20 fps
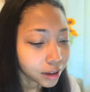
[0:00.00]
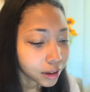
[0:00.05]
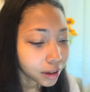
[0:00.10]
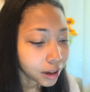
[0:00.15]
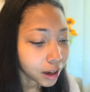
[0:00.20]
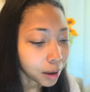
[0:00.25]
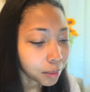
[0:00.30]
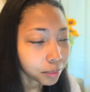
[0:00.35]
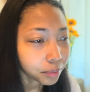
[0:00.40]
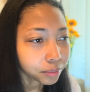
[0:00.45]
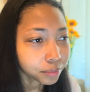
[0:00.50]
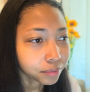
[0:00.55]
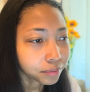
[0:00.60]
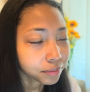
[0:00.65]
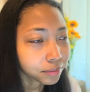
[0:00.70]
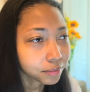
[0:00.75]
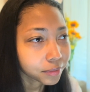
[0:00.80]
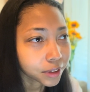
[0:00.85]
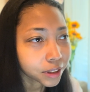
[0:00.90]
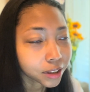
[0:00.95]
I'm
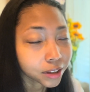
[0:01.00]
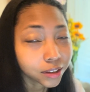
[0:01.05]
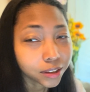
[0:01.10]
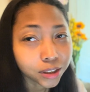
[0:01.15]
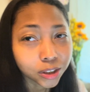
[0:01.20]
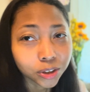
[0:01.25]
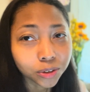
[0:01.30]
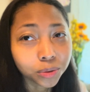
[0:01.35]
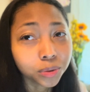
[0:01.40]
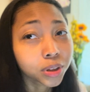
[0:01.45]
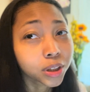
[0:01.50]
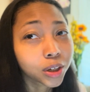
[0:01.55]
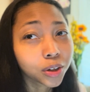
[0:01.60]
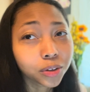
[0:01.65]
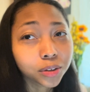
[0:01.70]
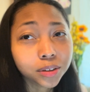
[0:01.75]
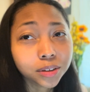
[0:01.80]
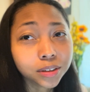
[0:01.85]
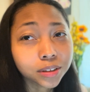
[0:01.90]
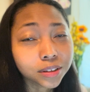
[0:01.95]

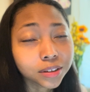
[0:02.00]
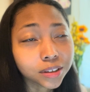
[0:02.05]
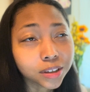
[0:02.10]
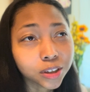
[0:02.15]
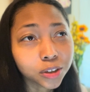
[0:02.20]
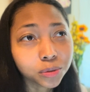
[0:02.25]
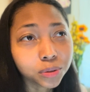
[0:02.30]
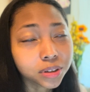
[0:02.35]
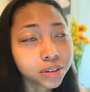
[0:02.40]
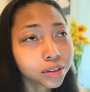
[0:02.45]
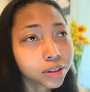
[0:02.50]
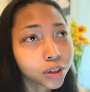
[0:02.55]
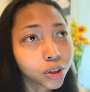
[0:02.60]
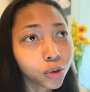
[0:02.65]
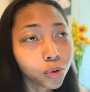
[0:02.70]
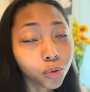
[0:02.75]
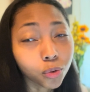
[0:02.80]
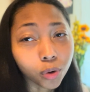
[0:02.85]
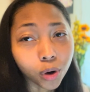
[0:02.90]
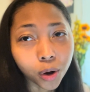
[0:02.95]
continuously
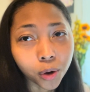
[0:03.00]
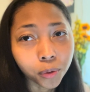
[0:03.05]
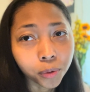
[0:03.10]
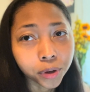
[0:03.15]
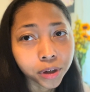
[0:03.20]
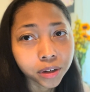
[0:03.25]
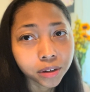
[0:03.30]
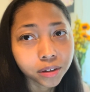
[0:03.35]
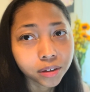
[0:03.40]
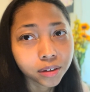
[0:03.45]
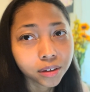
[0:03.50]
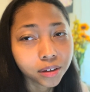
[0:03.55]
growing